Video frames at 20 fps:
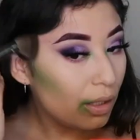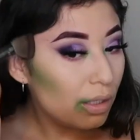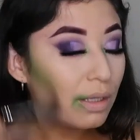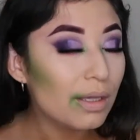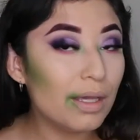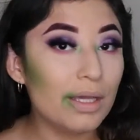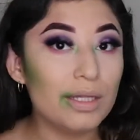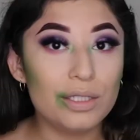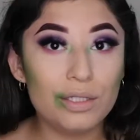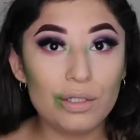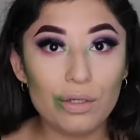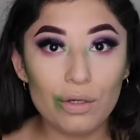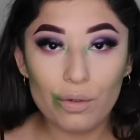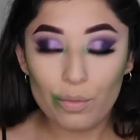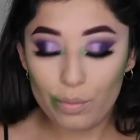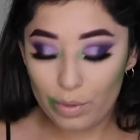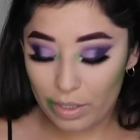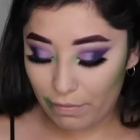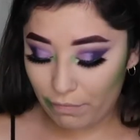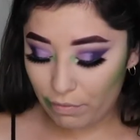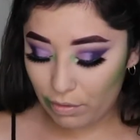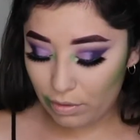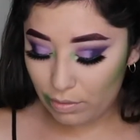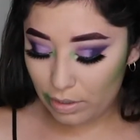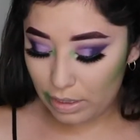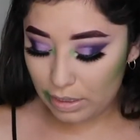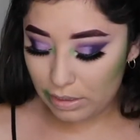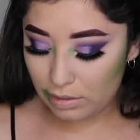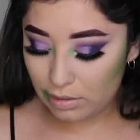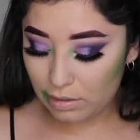Okay, so whatever
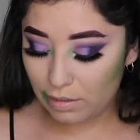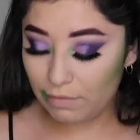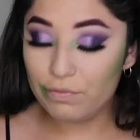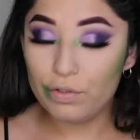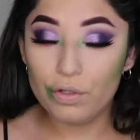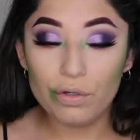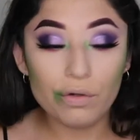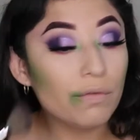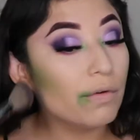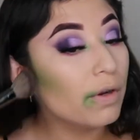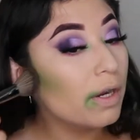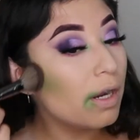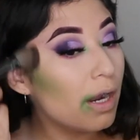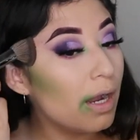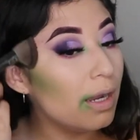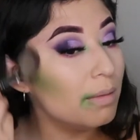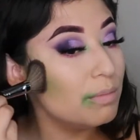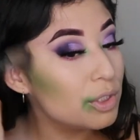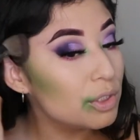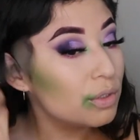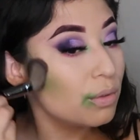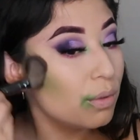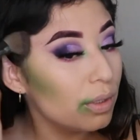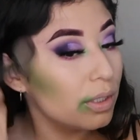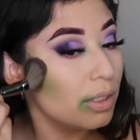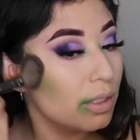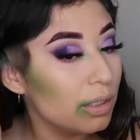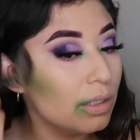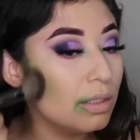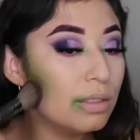is left over, I'm just
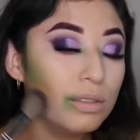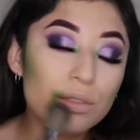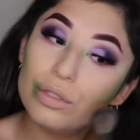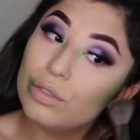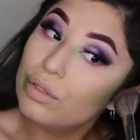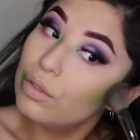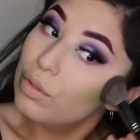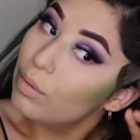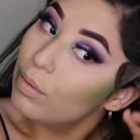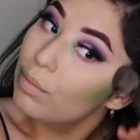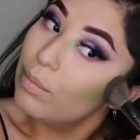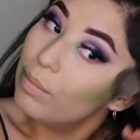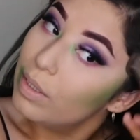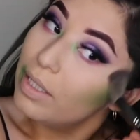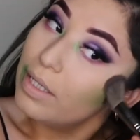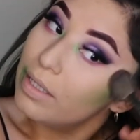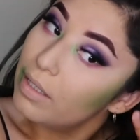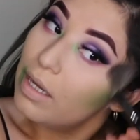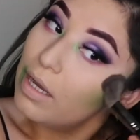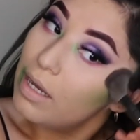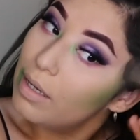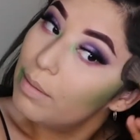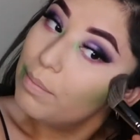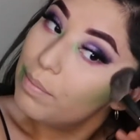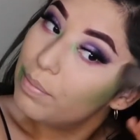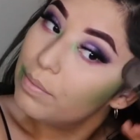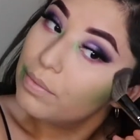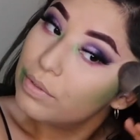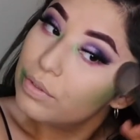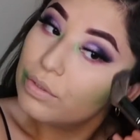going to blend up
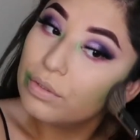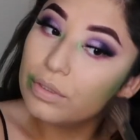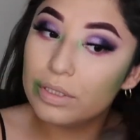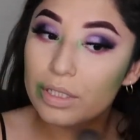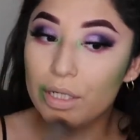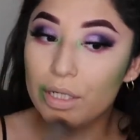towards the